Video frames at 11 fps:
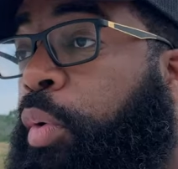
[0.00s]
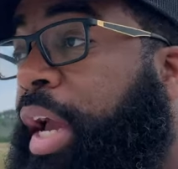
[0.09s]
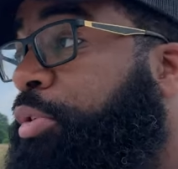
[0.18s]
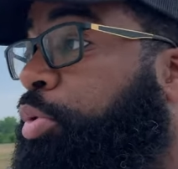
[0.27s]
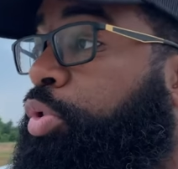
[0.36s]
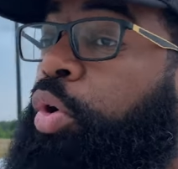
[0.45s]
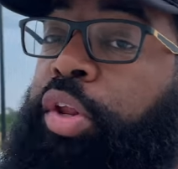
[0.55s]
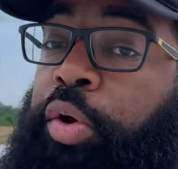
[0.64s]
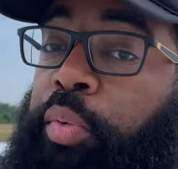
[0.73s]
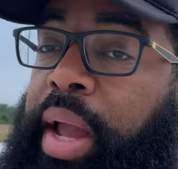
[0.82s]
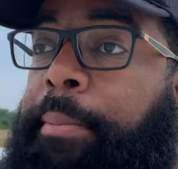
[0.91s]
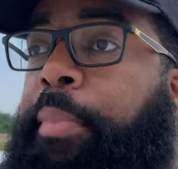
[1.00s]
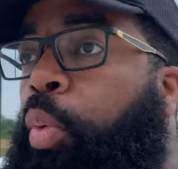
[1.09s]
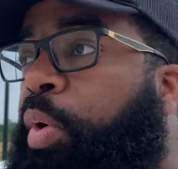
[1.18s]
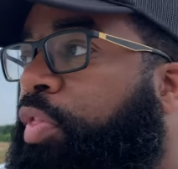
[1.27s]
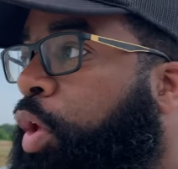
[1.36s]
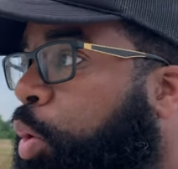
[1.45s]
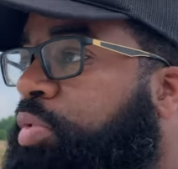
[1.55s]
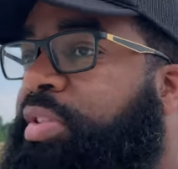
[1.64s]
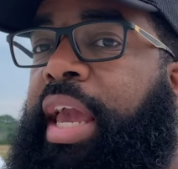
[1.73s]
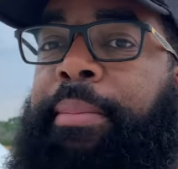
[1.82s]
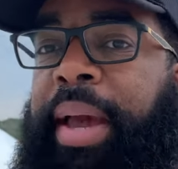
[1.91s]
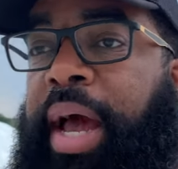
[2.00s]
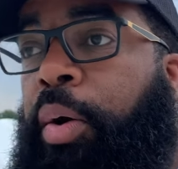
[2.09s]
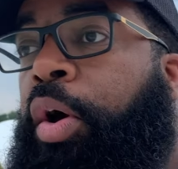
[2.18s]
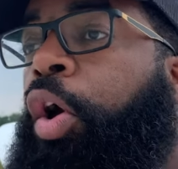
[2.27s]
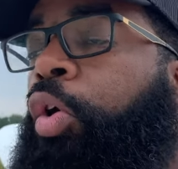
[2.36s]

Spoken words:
8s are $30,000, but when those came out,